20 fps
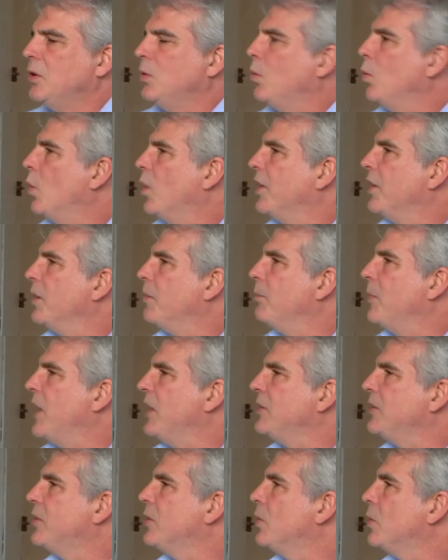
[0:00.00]
what a
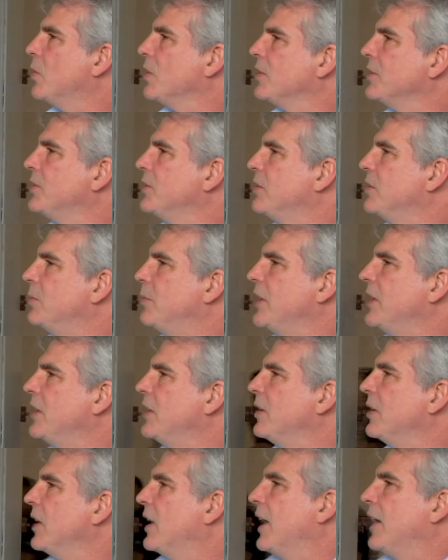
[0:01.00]
mentor should be,
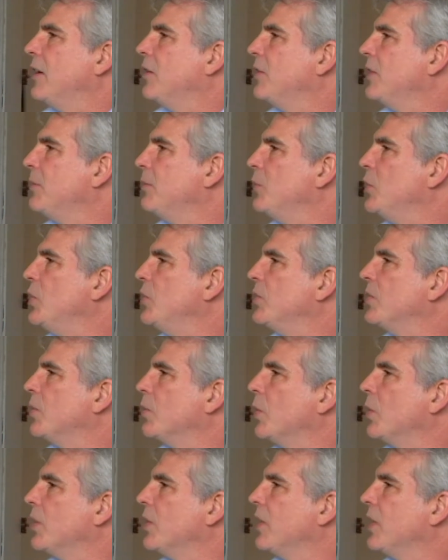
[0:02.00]
or I don't even use the
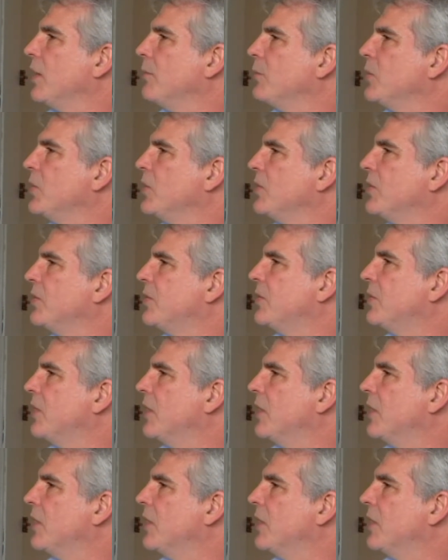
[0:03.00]
word, I'm just,